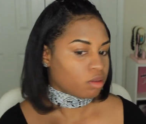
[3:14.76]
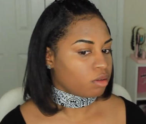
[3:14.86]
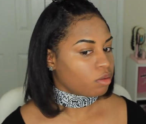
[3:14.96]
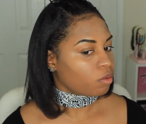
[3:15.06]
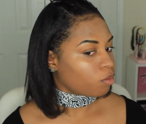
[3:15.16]

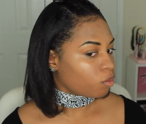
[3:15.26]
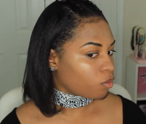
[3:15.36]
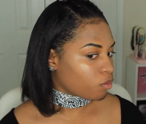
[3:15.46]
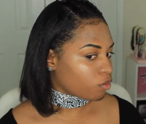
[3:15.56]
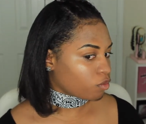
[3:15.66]

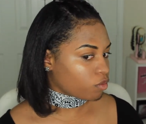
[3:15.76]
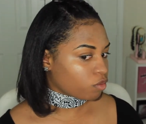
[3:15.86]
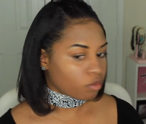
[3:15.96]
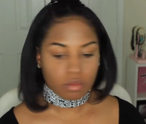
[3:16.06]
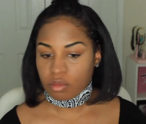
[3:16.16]

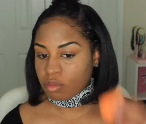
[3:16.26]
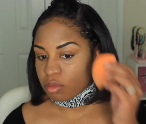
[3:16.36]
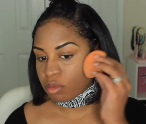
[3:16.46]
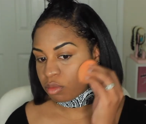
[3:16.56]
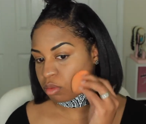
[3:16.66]

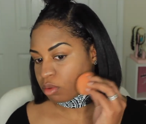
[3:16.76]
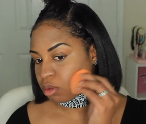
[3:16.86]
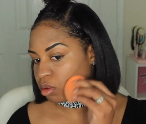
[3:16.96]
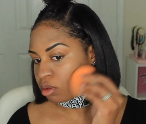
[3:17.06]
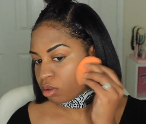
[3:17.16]
Nobody speaks.